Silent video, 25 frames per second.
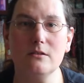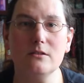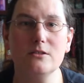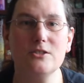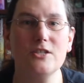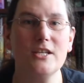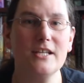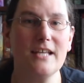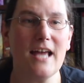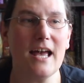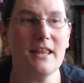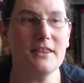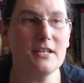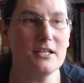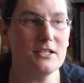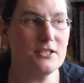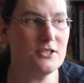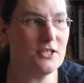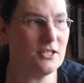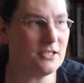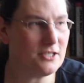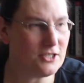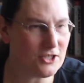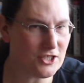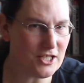together.
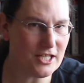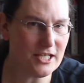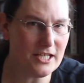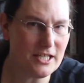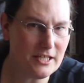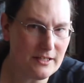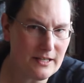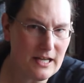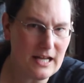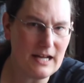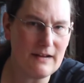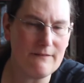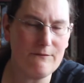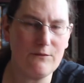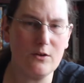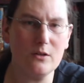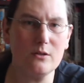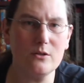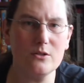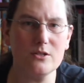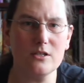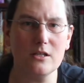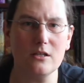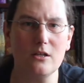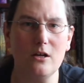She, she uh,
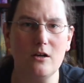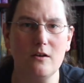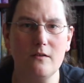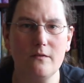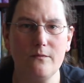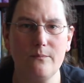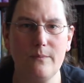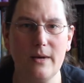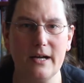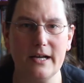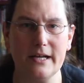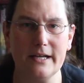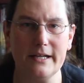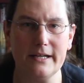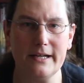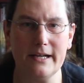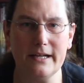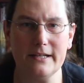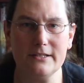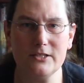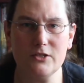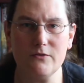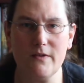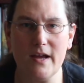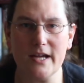follows a lot of my
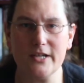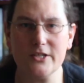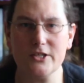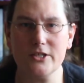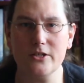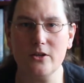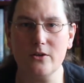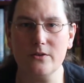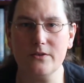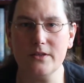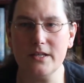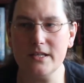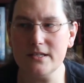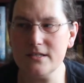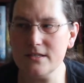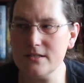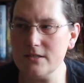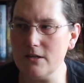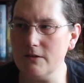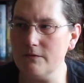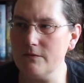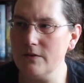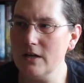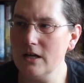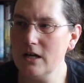uh, direction on this
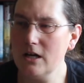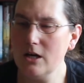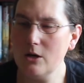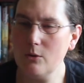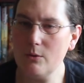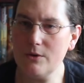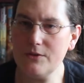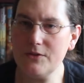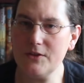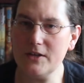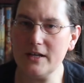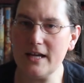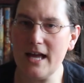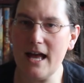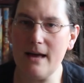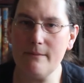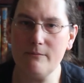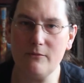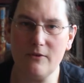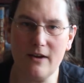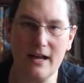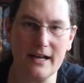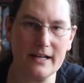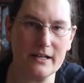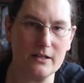stuff with the
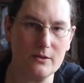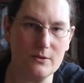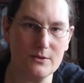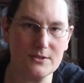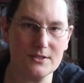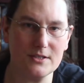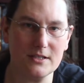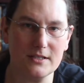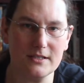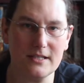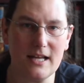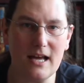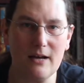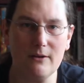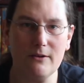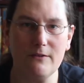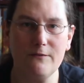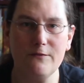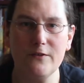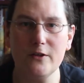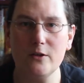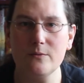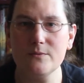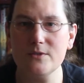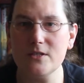camera angles and how to
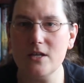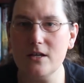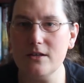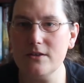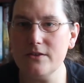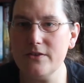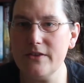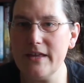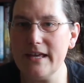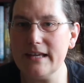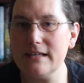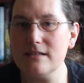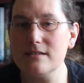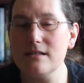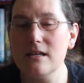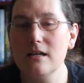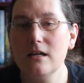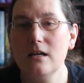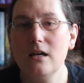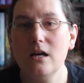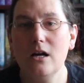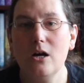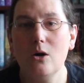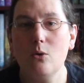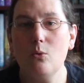film certain things.
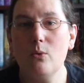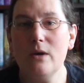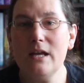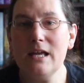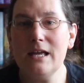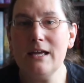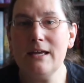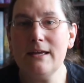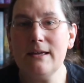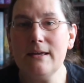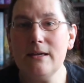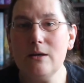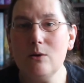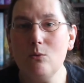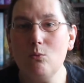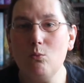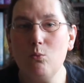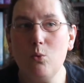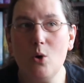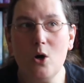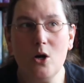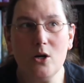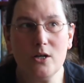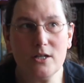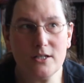We
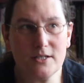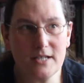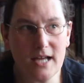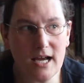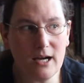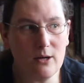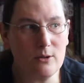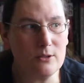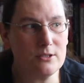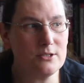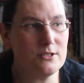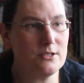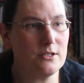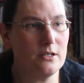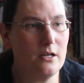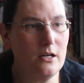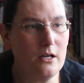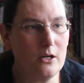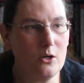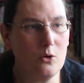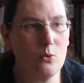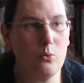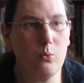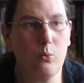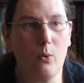worked out
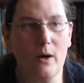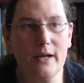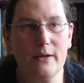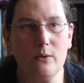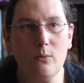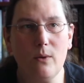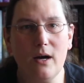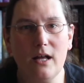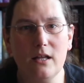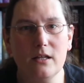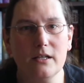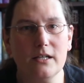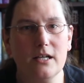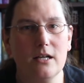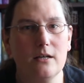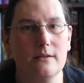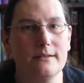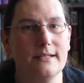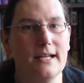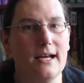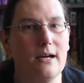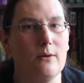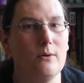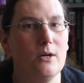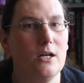quite a while ago
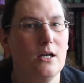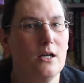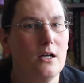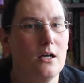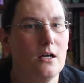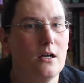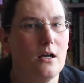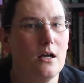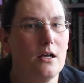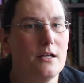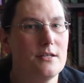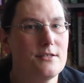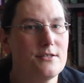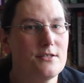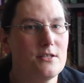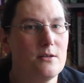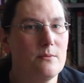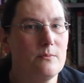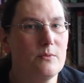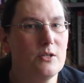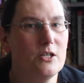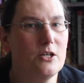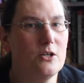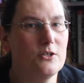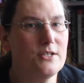now
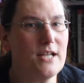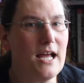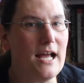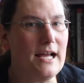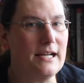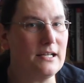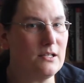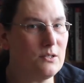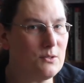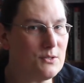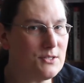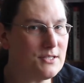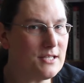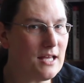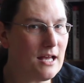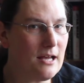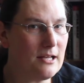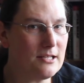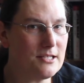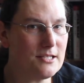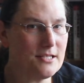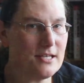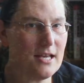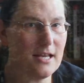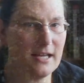some good angles
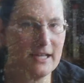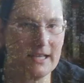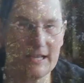that uh,